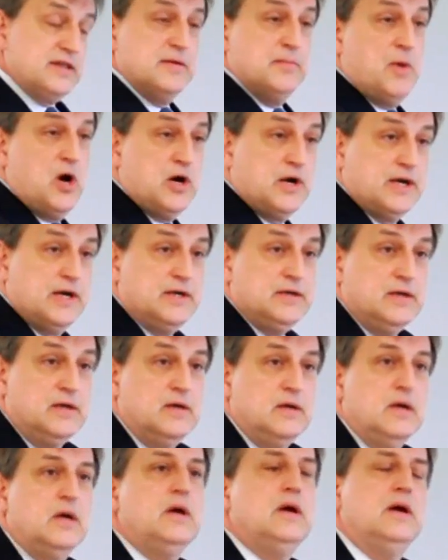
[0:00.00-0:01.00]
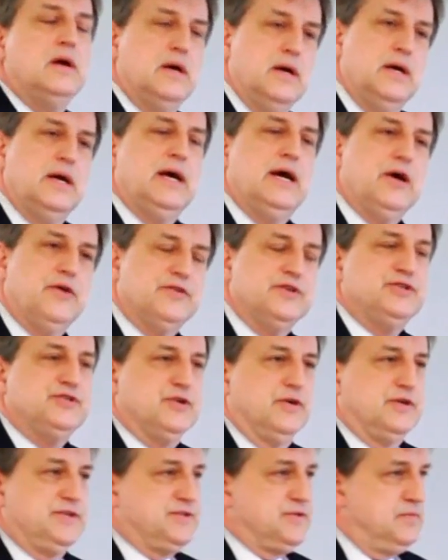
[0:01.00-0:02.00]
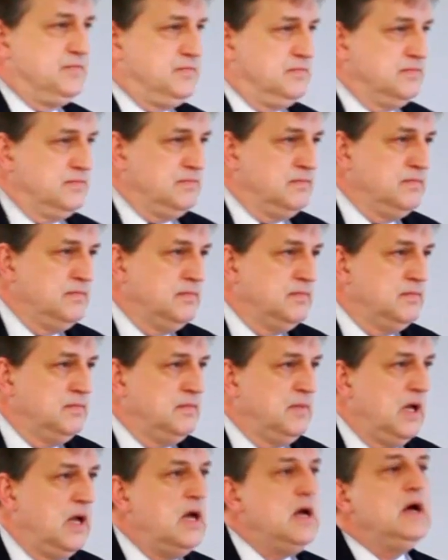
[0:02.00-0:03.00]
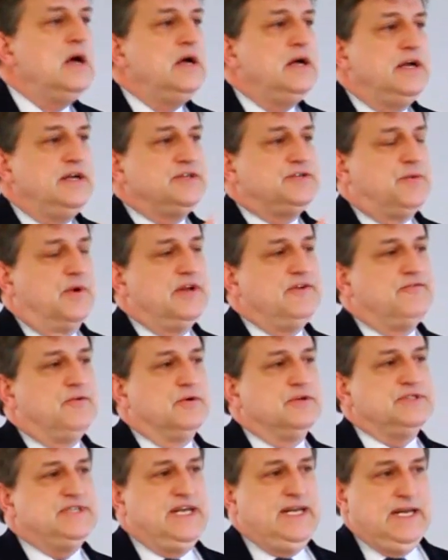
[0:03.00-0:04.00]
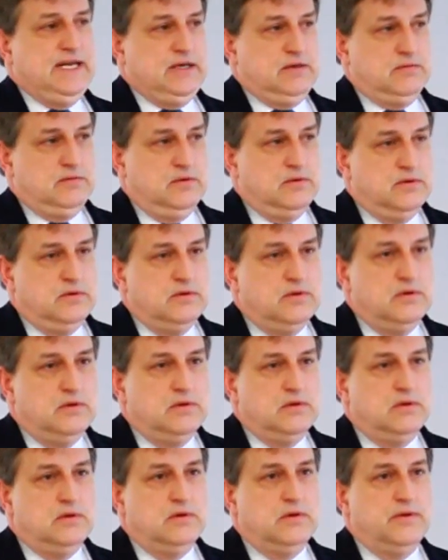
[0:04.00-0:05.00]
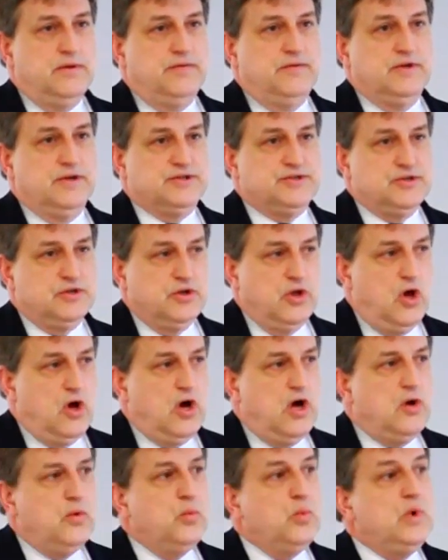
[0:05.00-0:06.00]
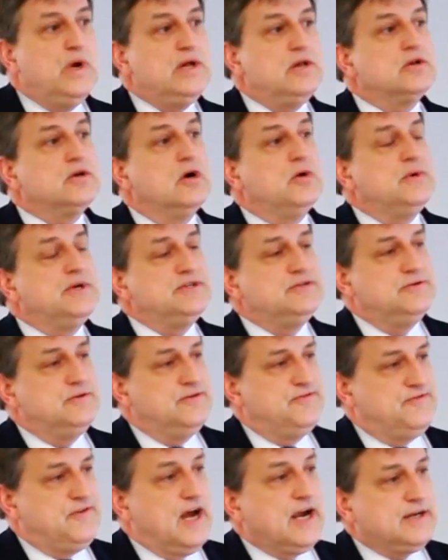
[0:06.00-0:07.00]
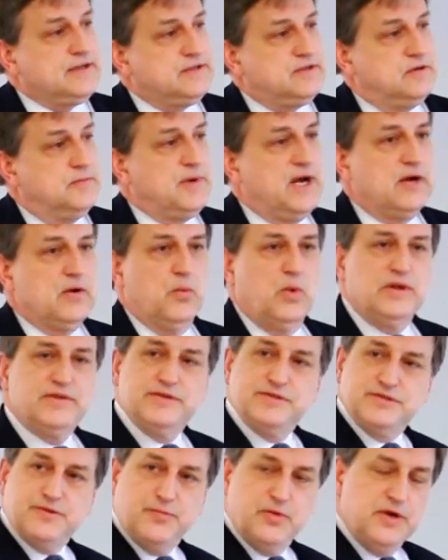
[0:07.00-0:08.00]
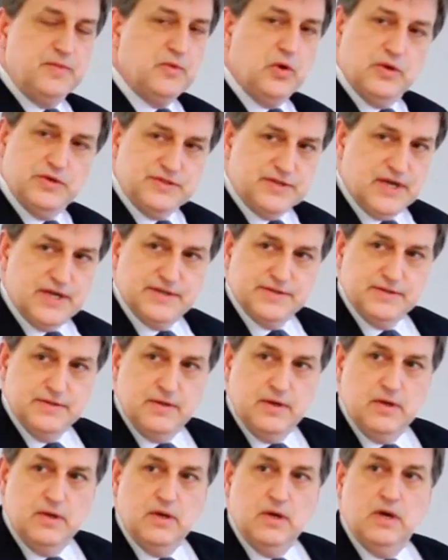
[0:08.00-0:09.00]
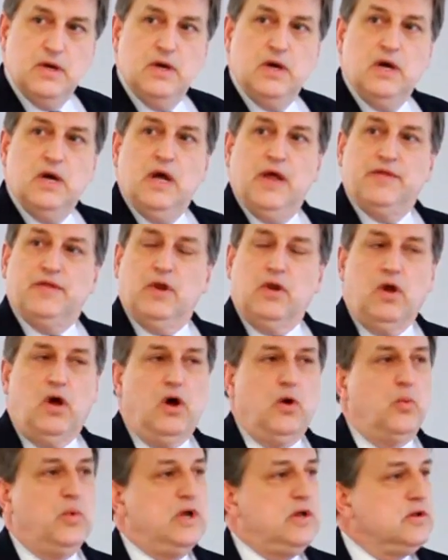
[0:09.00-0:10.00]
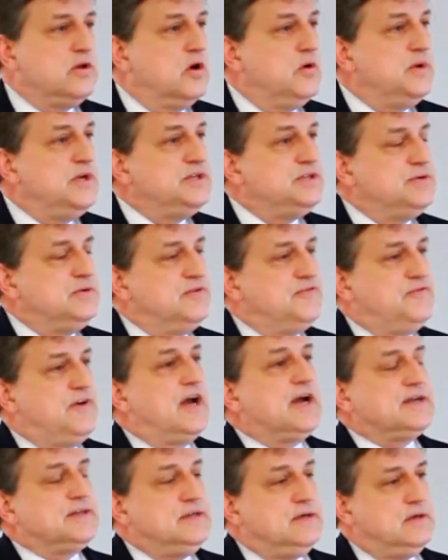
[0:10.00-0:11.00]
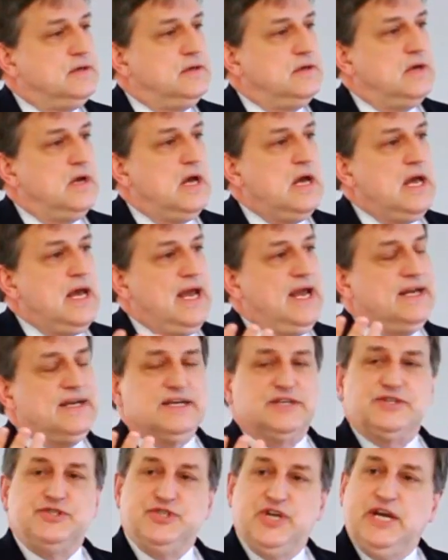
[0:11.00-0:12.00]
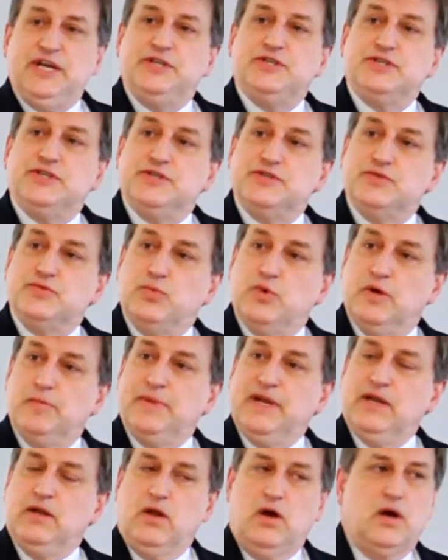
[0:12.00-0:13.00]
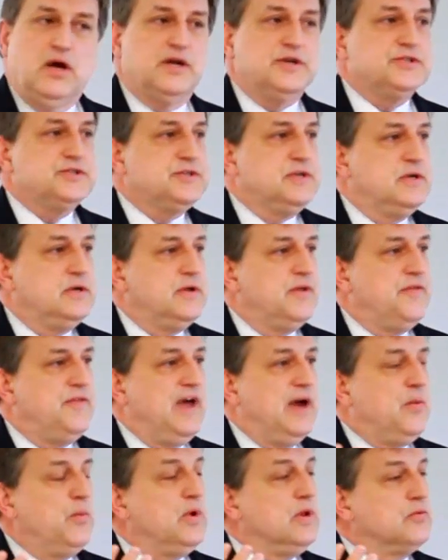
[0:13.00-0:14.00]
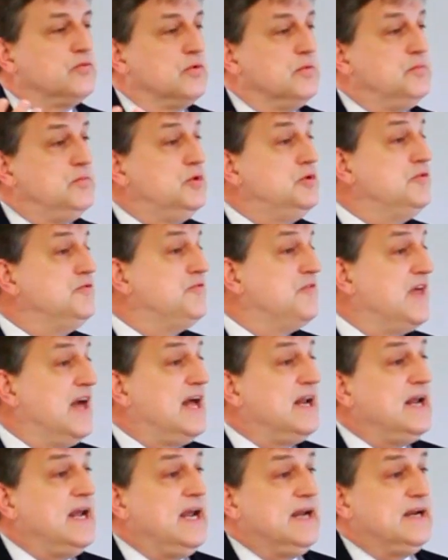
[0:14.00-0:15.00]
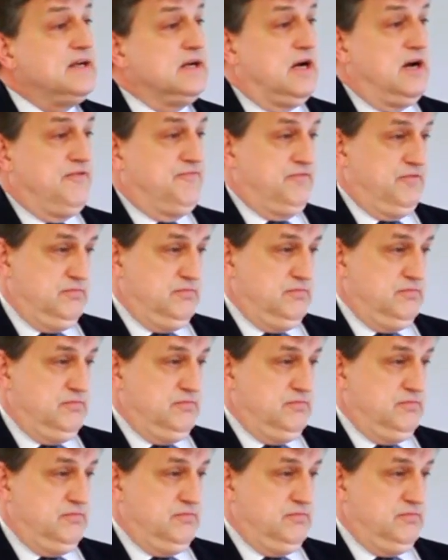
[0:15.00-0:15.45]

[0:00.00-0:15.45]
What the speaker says: the market. Health insurance. In 2014, this law will go into effect, no matter what the Supreme Court says. The law will go into effect, and exchanges will be launched that will remove that handcuff.